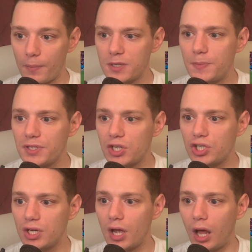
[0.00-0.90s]
this
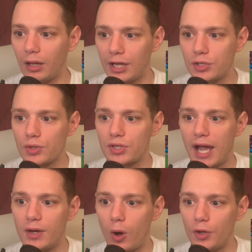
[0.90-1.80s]
position, Alonso's
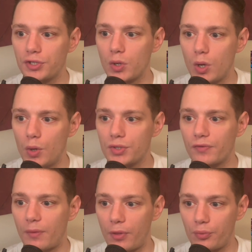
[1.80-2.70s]
side also goes
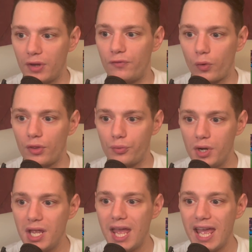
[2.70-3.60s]
from a
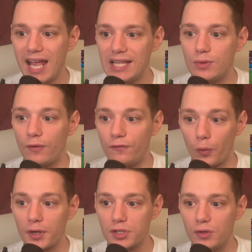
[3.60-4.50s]
3-4-3 into a
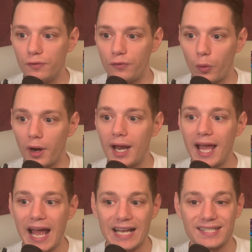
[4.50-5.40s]
4-2-4
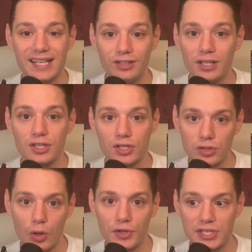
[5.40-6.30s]
as they look to
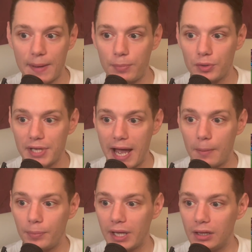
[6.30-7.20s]
slow the tempo down,
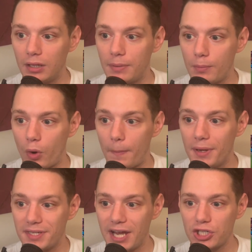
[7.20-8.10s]
play a little bit more
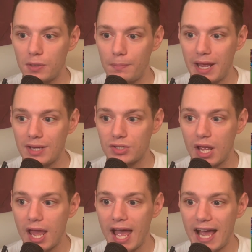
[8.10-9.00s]
possession-based,
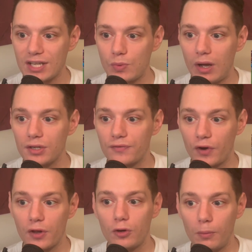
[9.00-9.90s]
as well as
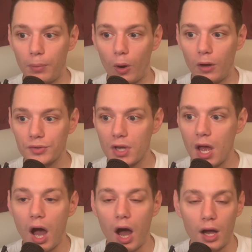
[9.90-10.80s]
vertical balls,
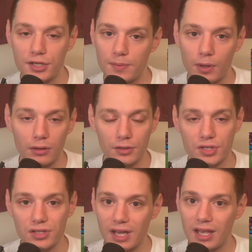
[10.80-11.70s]
some
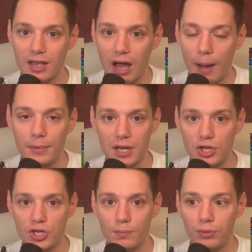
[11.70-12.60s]
slick
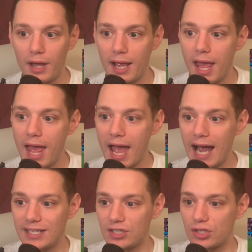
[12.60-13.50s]
combination play,
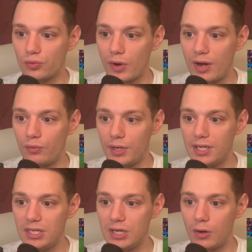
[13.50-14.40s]
as this thread
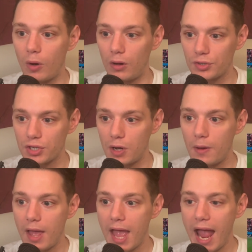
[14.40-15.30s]
reads here also,
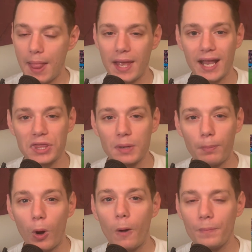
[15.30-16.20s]
and then get the
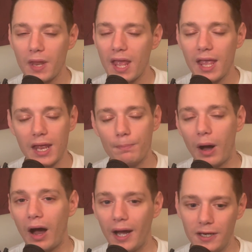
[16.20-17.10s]
ball in
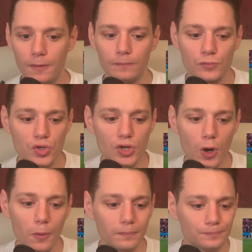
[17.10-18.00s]
behind.
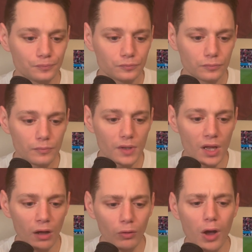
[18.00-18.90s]
So,
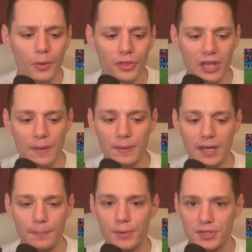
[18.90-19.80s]
along with
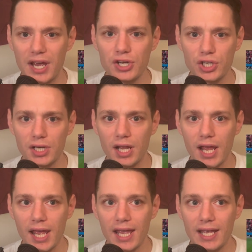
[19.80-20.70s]
keeping possession,
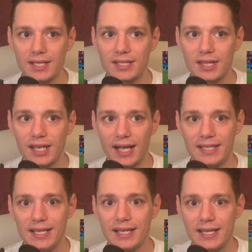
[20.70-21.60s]
the
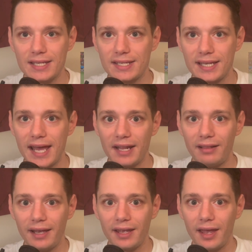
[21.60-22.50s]
idea is to get it
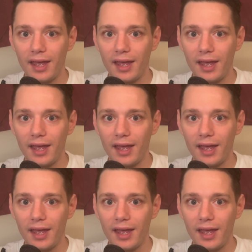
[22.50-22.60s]
like